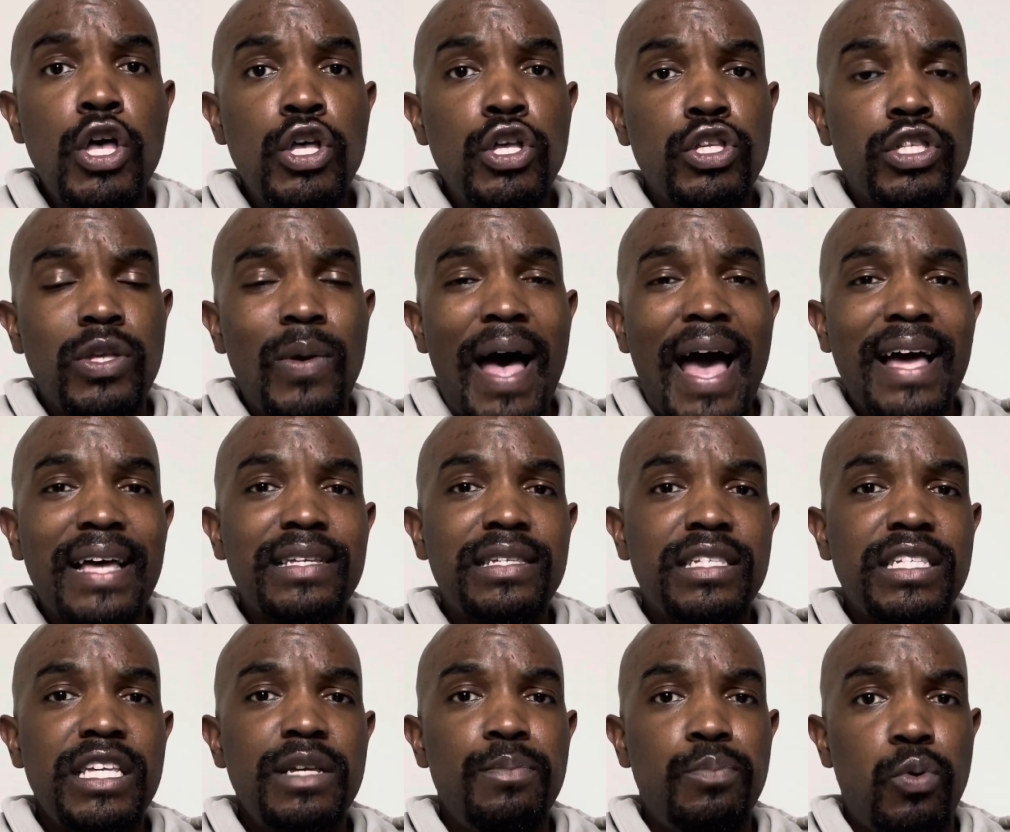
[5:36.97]
So I can
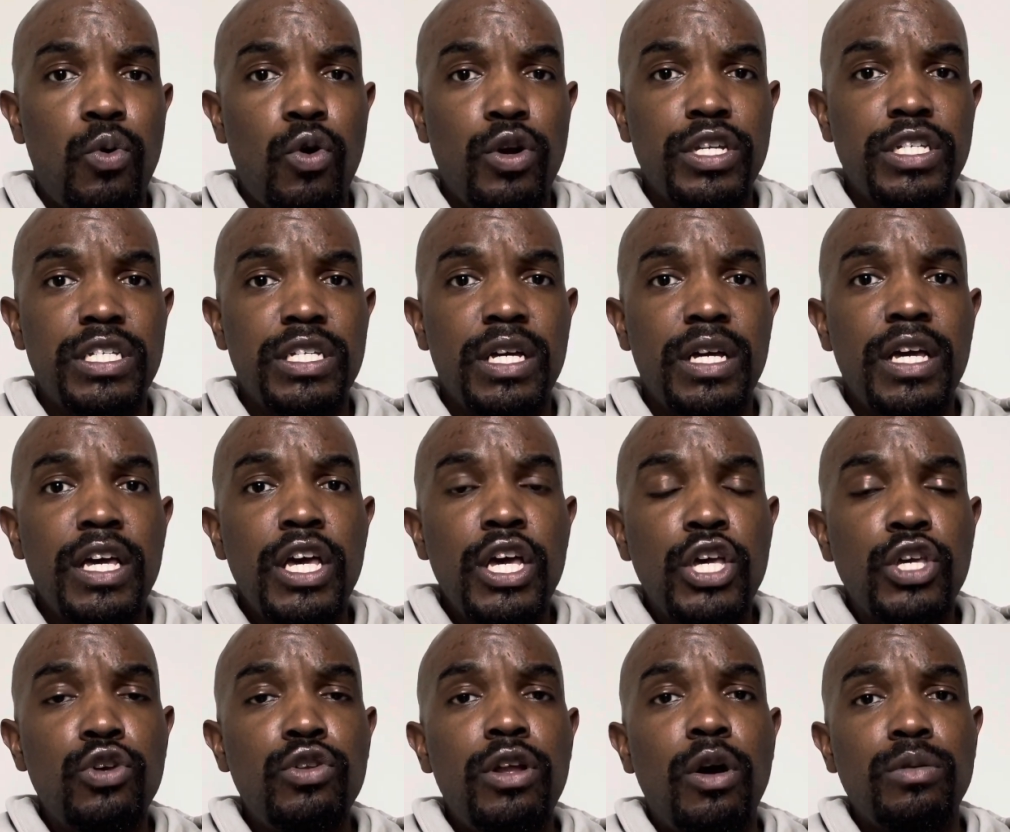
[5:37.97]
see Porsha,
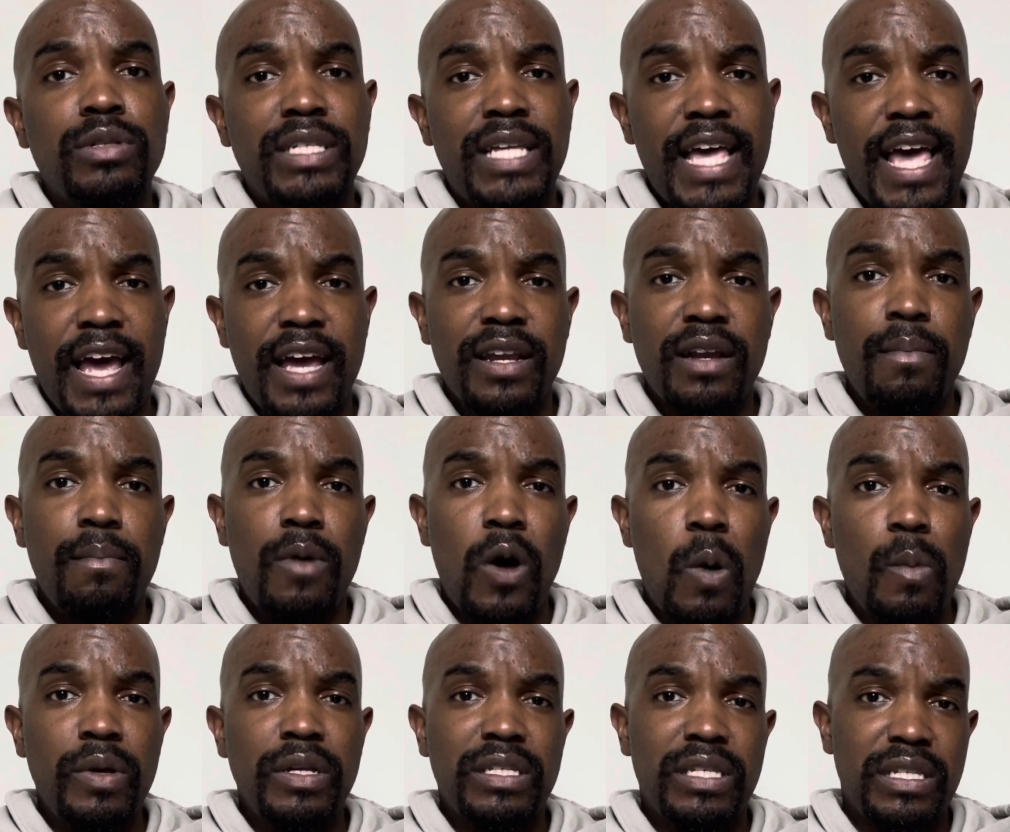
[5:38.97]
you know, taking a
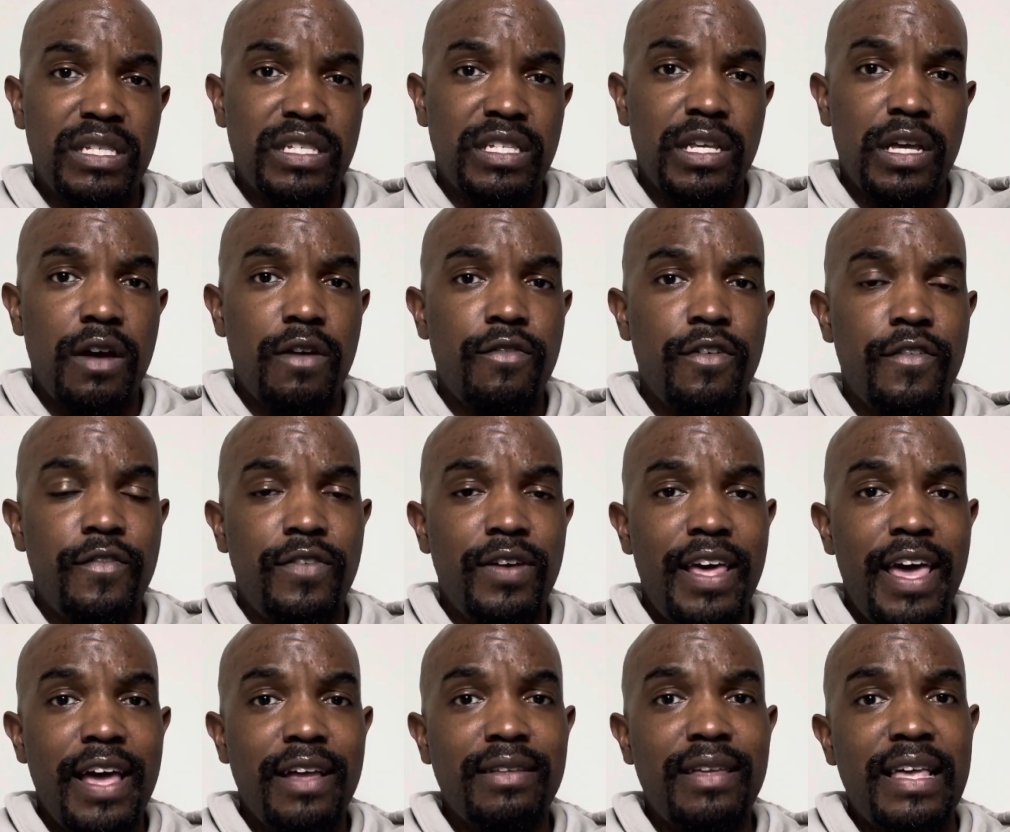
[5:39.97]
moment to
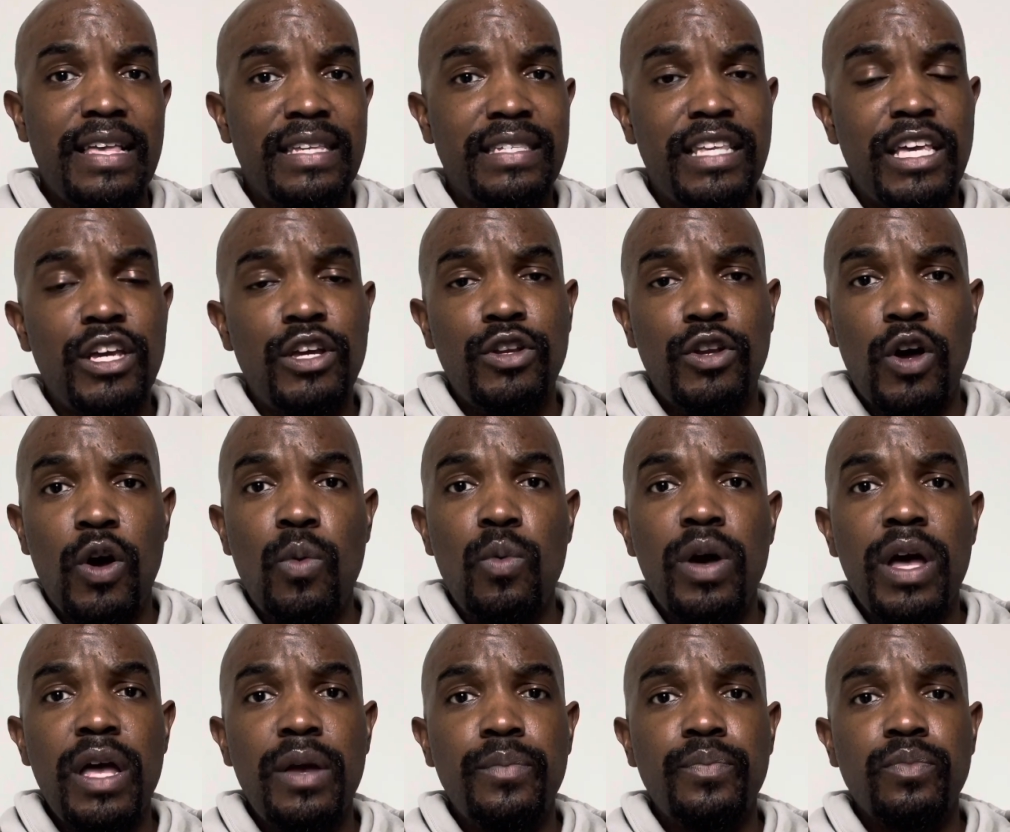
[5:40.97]
self-reflect and say, you know
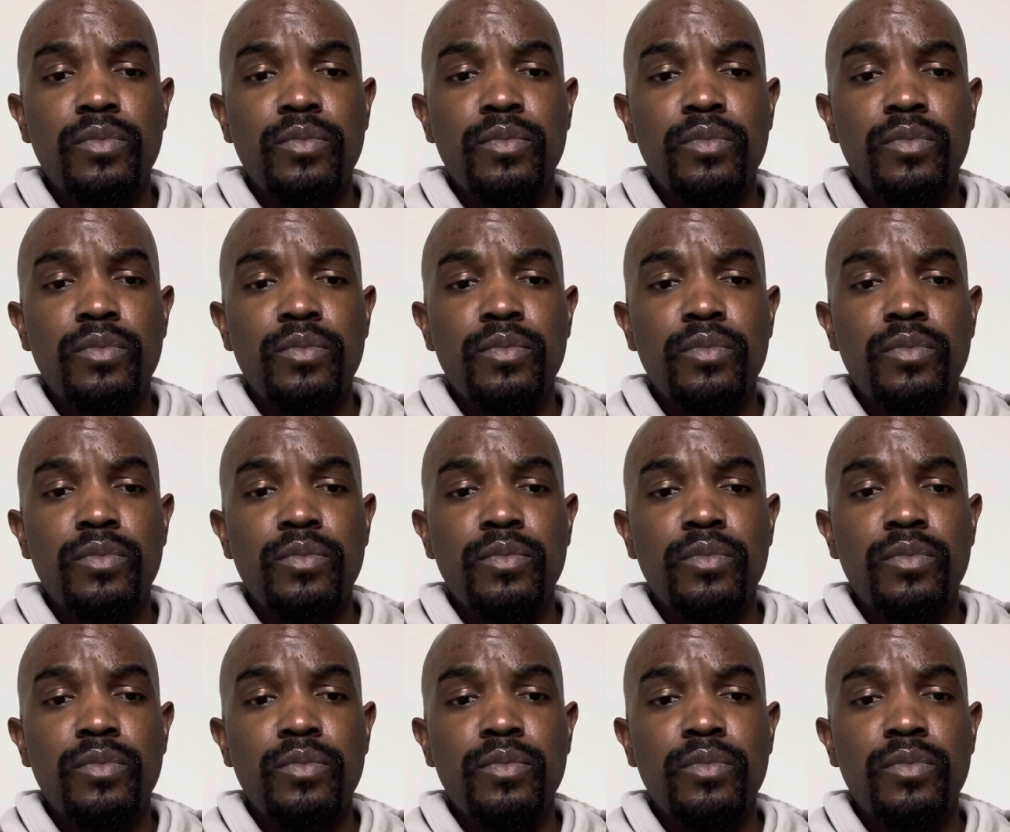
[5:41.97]
what?